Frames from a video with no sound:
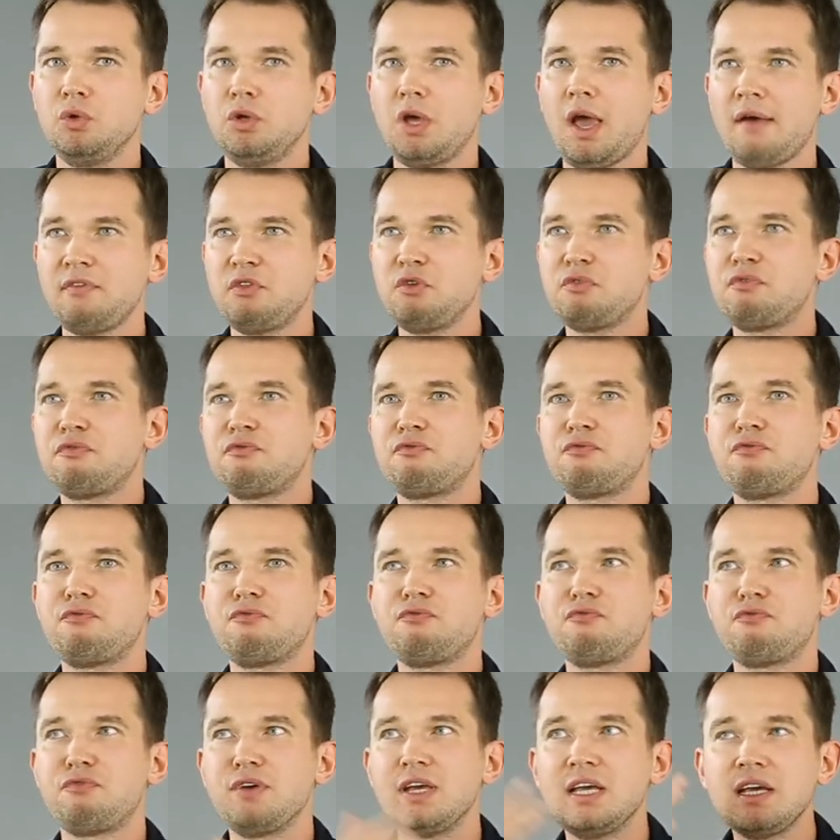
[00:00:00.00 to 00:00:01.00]
you have to
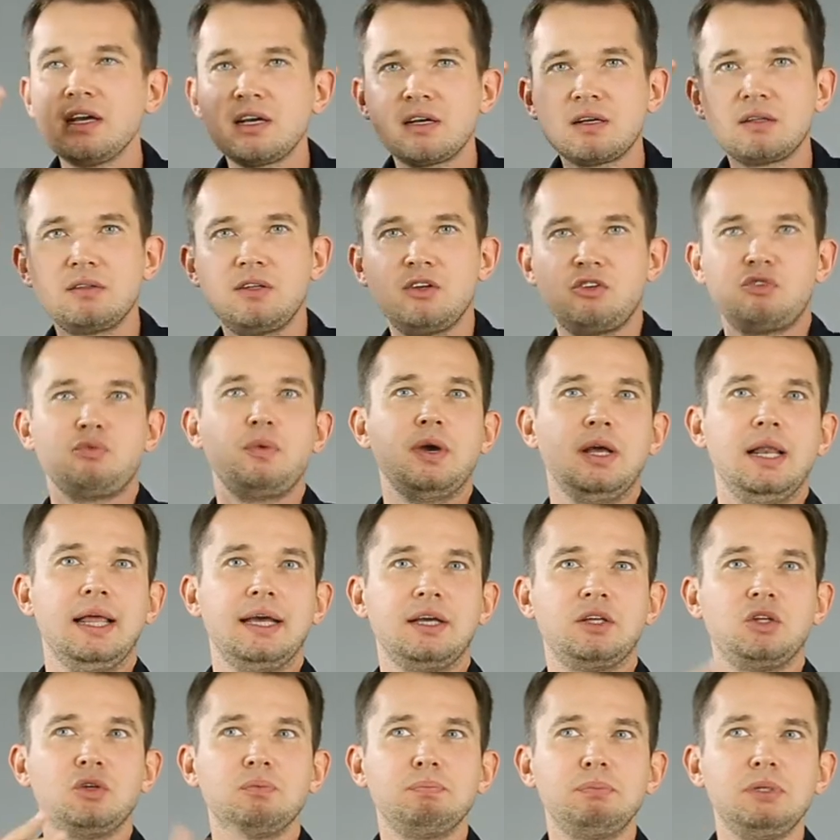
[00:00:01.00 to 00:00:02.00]
think this way,
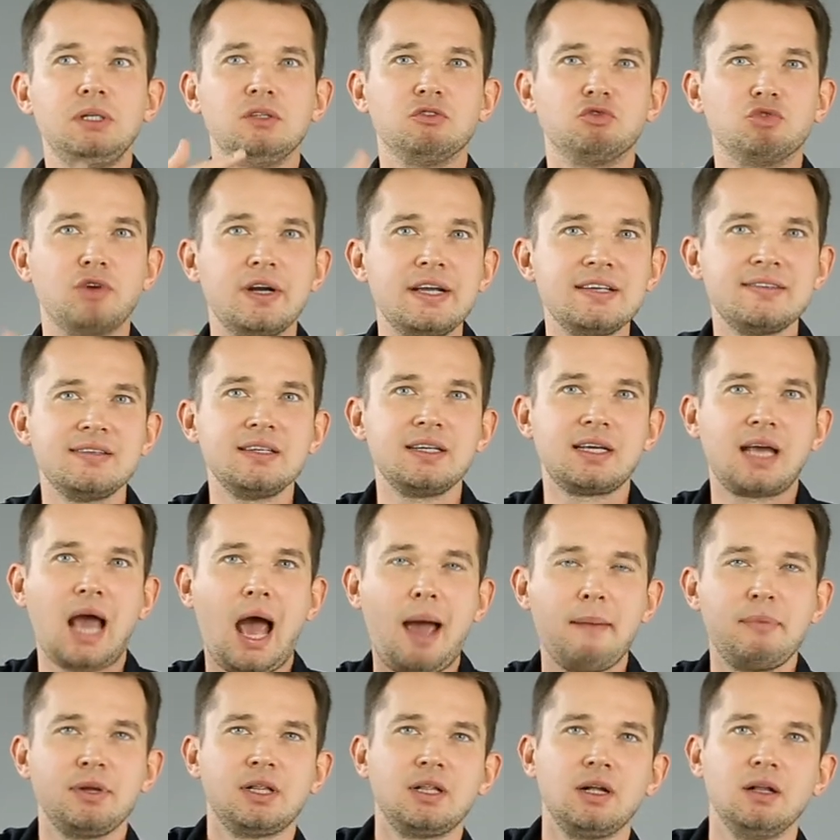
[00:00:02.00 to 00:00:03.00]
like you'll be raising
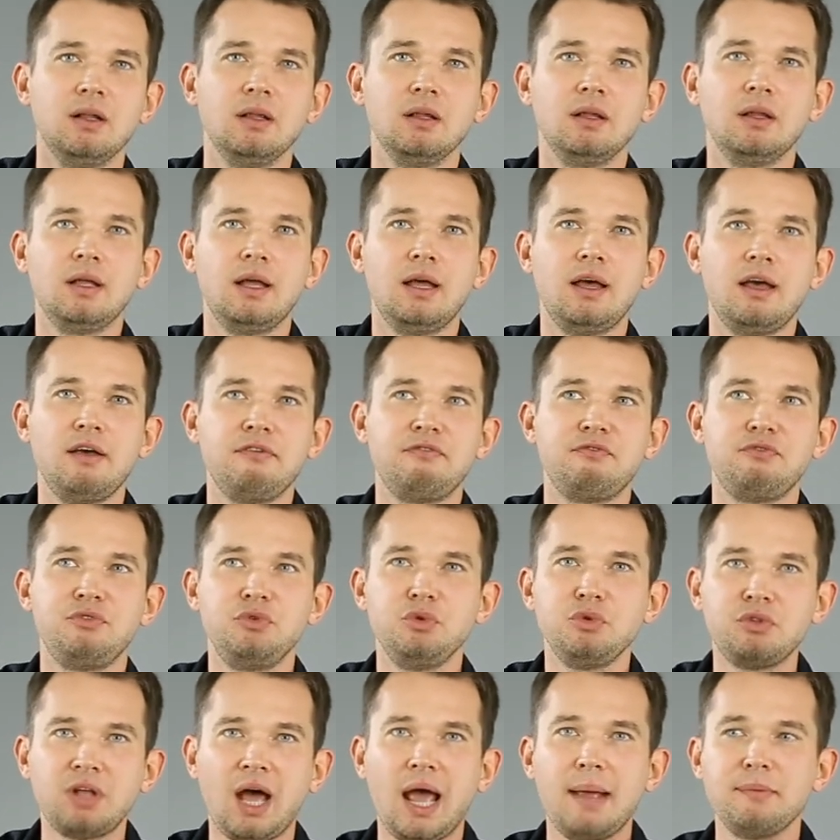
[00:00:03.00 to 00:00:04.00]
capital a
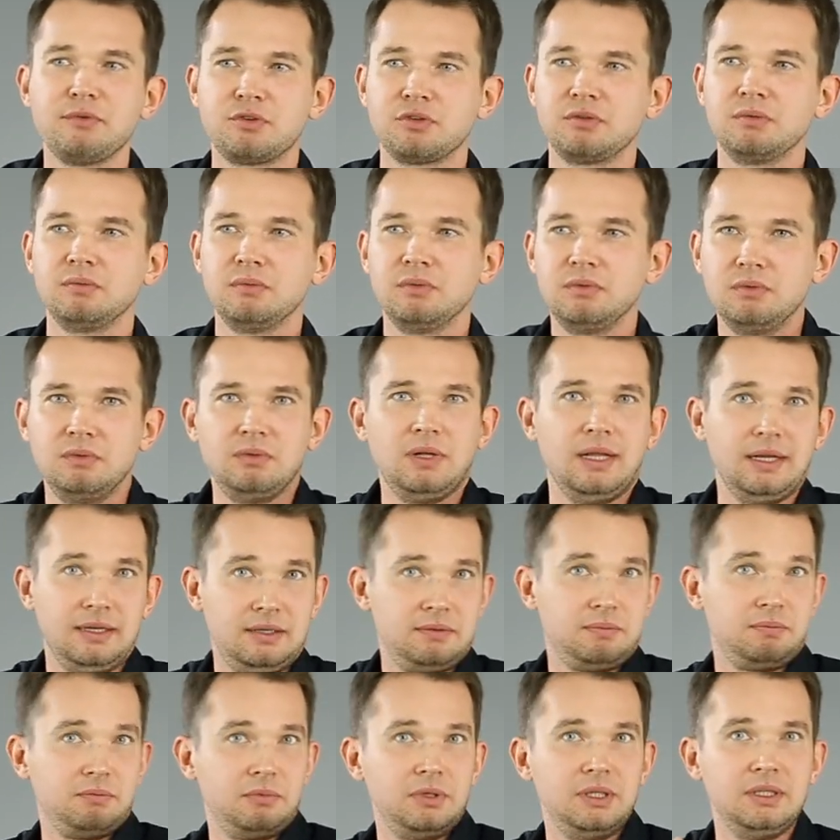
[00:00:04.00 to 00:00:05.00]
few times
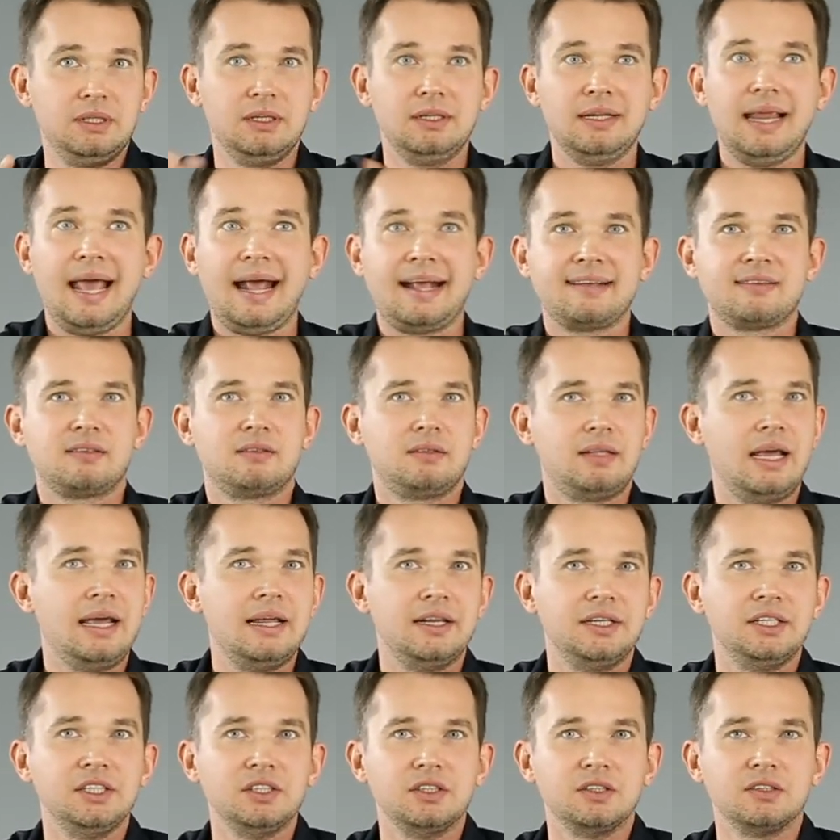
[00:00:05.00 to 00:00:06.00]
like in the next
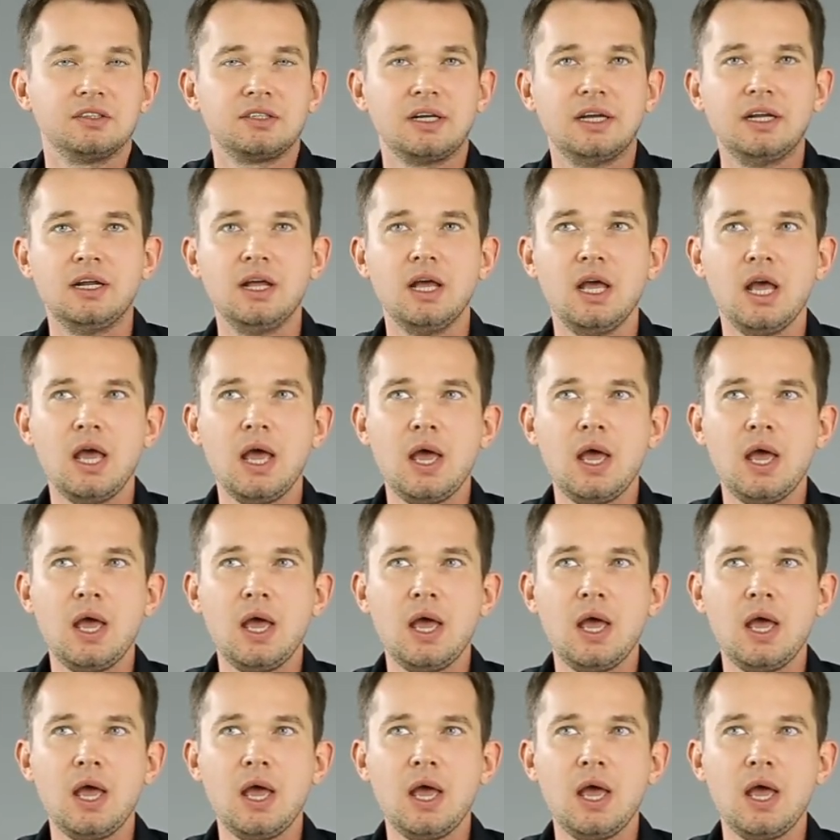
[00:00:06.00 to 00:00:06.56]
10 years. And